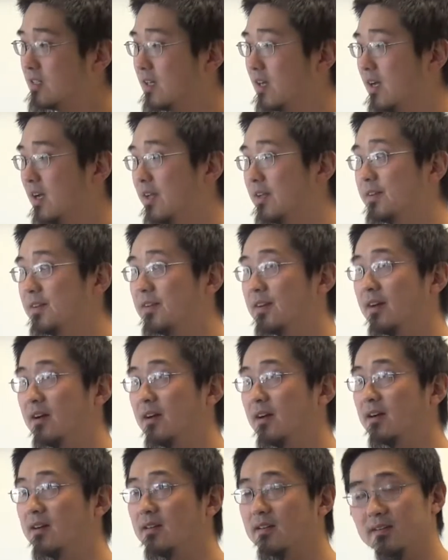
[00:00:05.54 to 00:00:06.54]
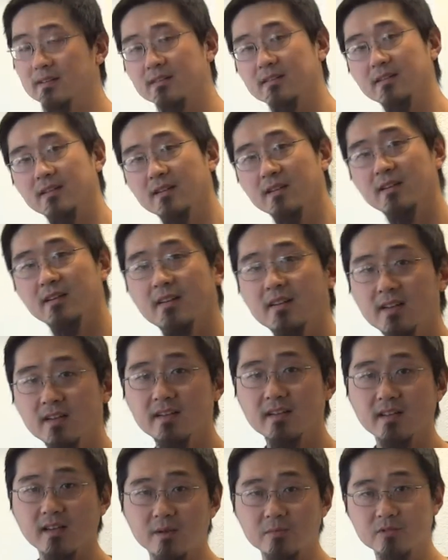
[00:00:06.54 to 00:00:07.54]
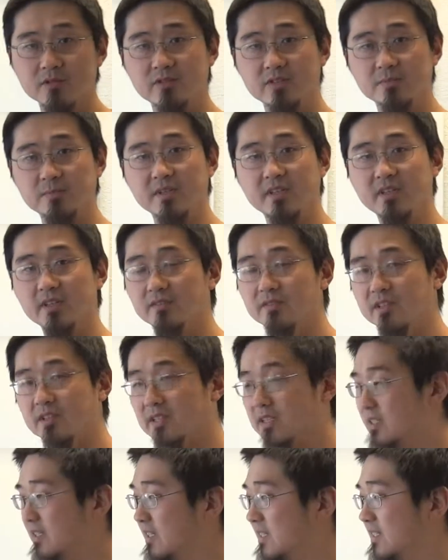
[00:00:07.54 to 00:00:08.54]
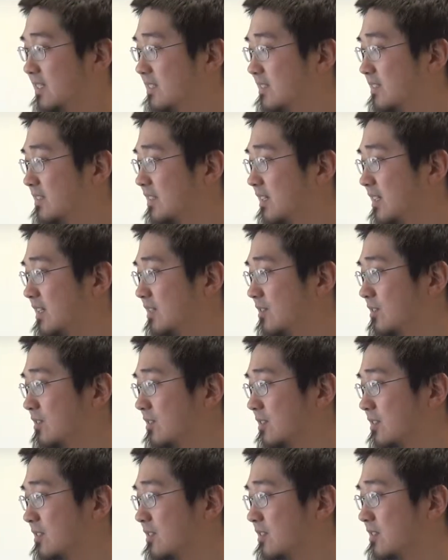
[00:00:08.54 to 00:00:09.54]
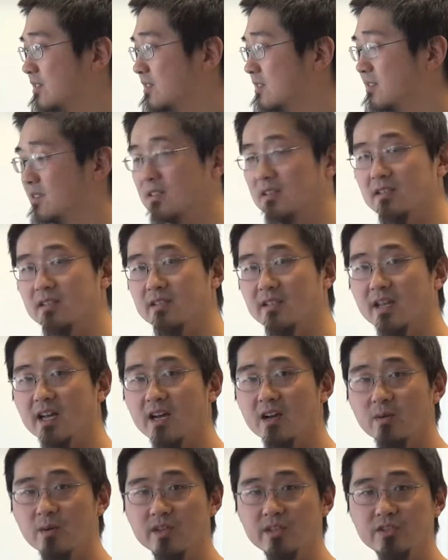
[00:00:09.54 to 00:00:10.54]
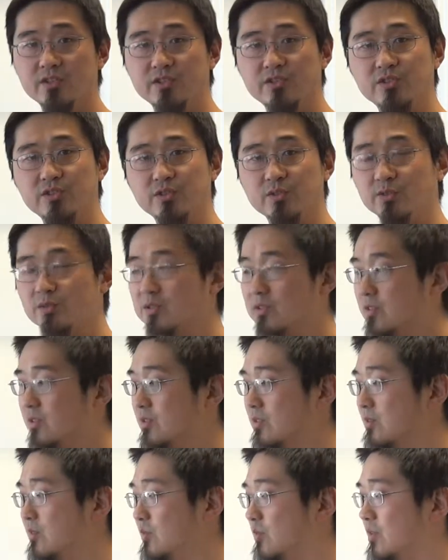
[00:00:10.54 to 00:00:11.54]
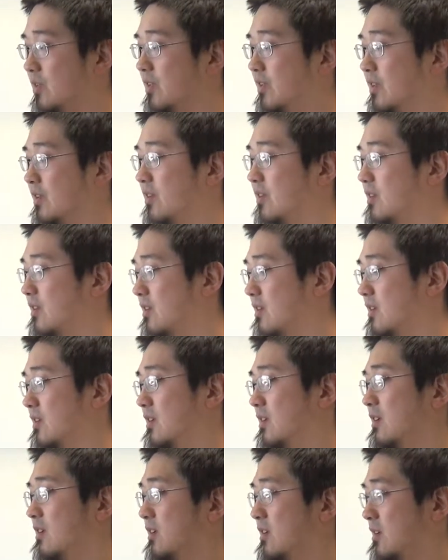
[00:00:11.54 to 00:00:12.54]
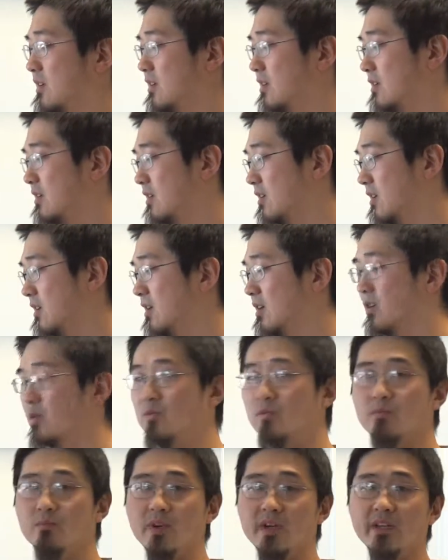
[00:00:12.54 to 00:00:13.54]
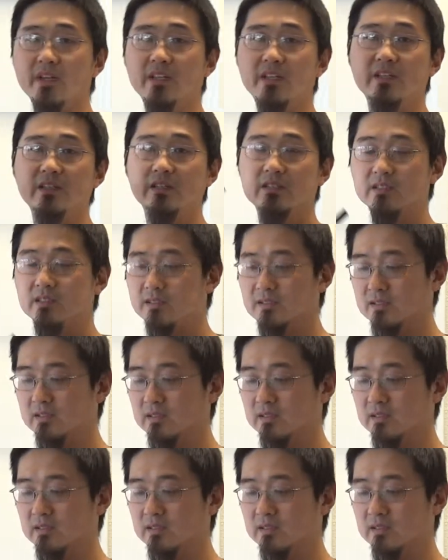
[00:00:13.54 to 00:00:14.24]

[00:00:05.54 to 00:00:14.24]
and I'm going to be giving an inside look on how I shoot with my gear,